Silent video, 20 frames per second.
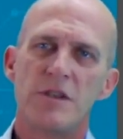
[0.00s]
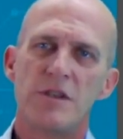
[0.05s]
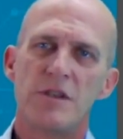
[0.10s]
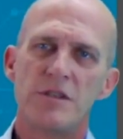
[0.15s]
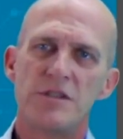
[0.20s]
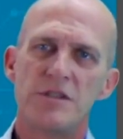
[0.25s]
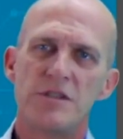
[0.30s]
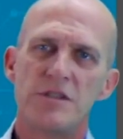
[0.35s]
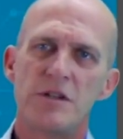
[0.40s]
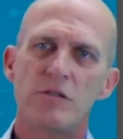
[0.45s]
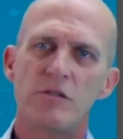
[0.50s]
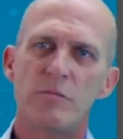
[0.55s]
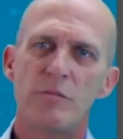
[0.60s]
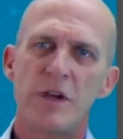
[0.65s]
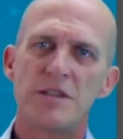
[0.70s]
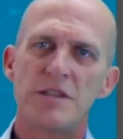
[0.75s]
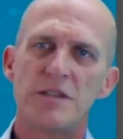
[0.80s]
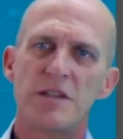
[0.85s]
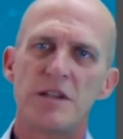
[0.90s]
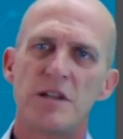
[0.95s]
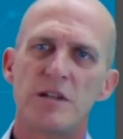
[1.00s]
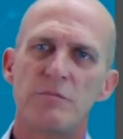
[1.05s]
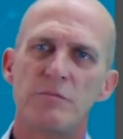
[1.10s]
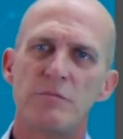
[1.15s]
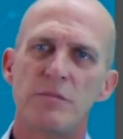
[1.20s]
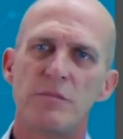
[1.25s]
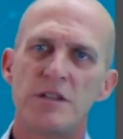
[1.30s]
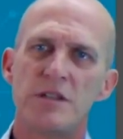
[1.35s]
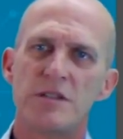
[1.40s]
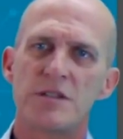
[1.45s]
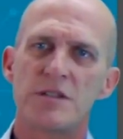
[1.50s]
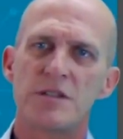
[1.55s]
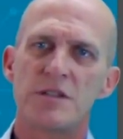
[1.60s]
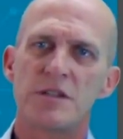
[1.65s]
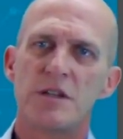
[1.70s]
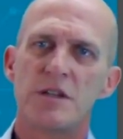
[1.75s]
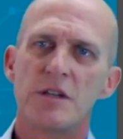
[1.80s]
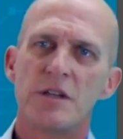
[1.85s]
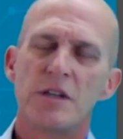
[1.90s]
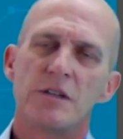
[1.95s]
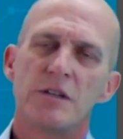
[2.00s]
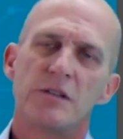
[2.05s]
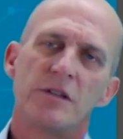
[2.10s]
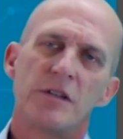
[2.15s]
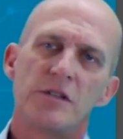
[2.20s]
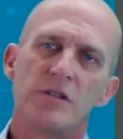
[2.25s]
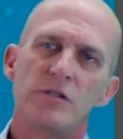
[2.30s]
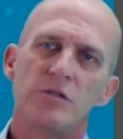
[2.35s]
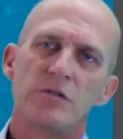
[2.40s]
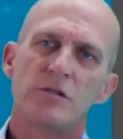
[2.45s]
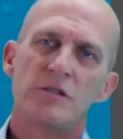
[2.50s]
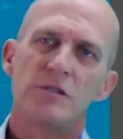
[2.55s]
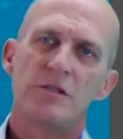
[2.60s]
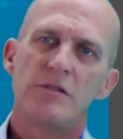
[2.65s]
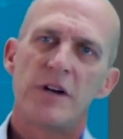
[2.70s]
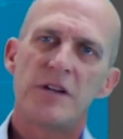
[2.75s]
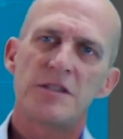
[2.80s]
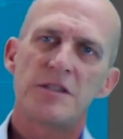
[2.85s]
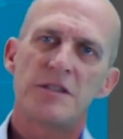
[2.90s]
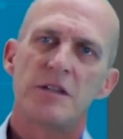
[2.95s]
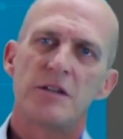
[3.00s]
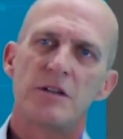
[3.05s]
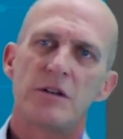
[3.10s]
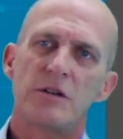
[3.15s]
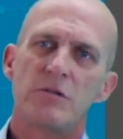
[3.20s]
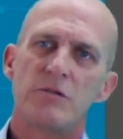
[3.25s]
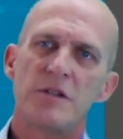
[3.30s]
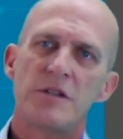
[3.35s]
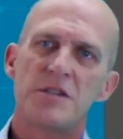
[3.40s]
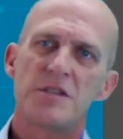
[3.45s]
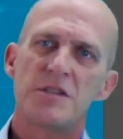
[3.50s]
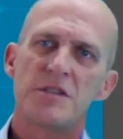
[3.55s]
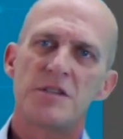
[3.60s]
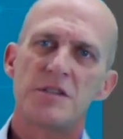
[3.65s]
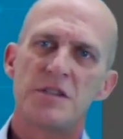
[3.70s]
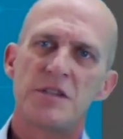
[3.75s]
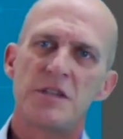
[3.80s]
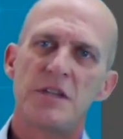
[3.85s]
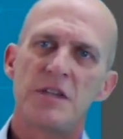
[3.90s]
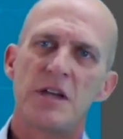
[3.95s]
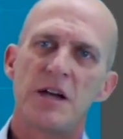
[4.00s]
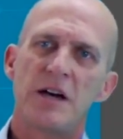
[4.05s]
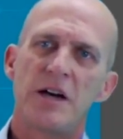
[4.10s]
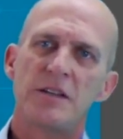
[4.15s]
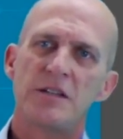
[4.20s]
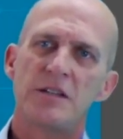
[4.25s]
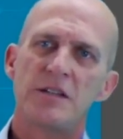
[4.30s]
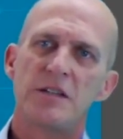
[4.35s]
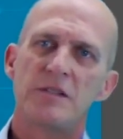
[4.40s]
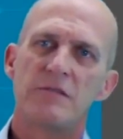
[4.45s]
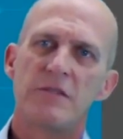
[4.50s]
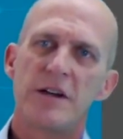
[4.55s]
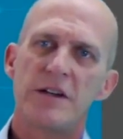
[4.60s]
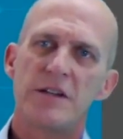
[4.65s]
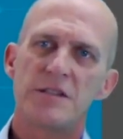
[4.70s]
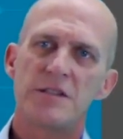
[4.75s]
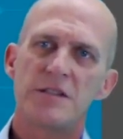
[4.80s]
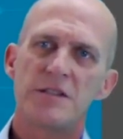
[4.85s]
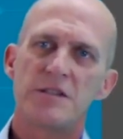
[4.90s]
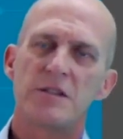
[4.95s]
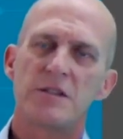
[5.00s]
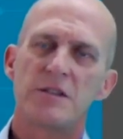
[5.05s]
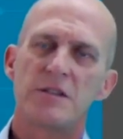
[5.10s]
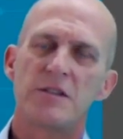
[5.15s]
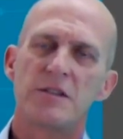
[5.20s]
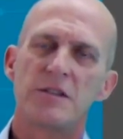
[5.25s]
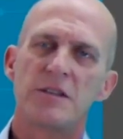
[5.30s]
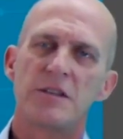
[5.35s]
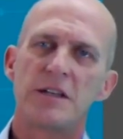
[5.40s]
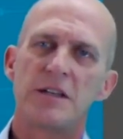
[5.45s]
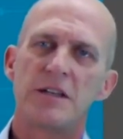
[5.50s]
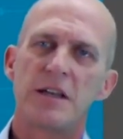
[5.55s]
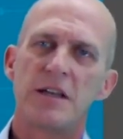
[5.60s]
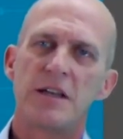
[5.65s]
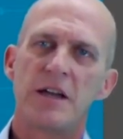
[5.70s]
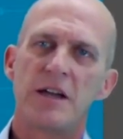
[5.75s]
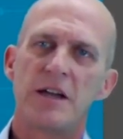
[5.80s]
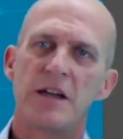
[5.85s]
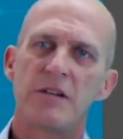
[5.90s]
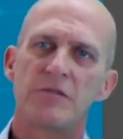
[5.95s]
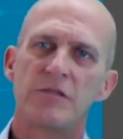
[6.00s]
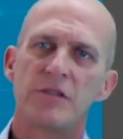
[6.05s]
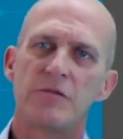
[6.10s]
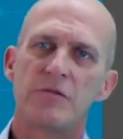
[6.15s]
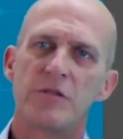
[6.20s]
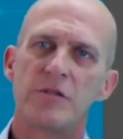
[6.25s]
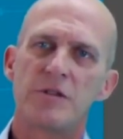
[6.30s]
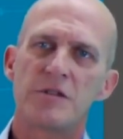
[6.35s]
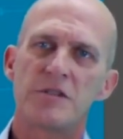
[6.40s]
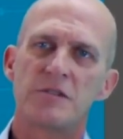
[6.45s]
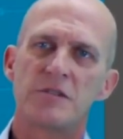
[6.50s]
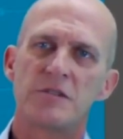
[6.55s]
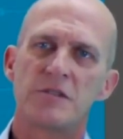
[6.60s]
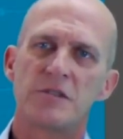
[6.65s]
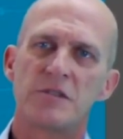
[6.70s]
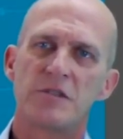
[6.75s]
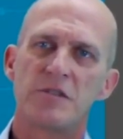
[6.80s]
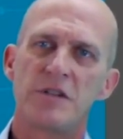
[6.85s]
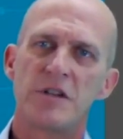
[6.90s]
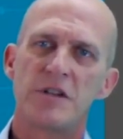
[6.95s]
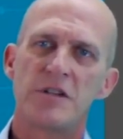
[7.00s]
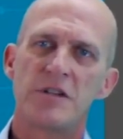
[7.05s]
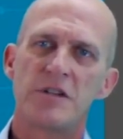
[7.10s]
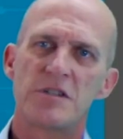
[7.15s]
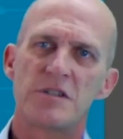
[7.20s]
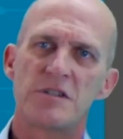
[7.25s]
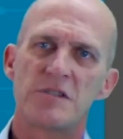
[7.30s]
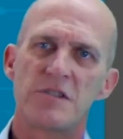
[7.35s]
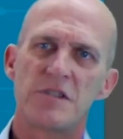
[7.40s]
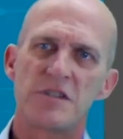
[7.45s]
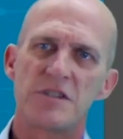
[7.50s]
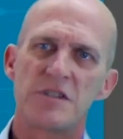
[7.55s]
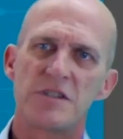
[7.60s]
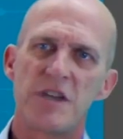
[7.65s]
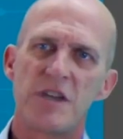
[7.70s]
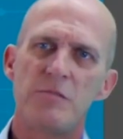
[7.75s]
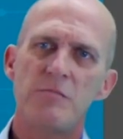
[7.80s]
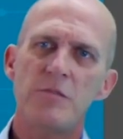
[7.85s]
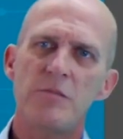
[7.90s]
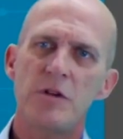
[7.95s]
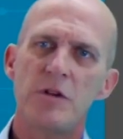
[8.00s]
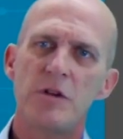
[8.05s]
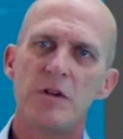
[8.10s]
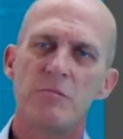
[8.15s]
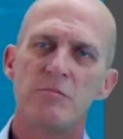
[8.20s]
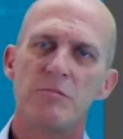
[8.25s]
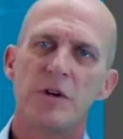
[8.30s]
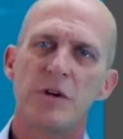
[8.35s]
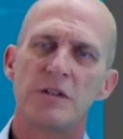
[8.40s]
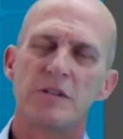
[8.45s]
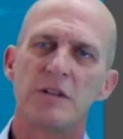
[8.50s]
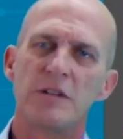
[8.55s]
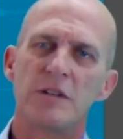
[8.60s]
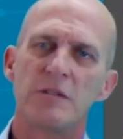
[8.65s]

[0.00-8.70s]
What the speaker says: The 0 basically means that your device can only see other devices that have the first 3 digits the same, but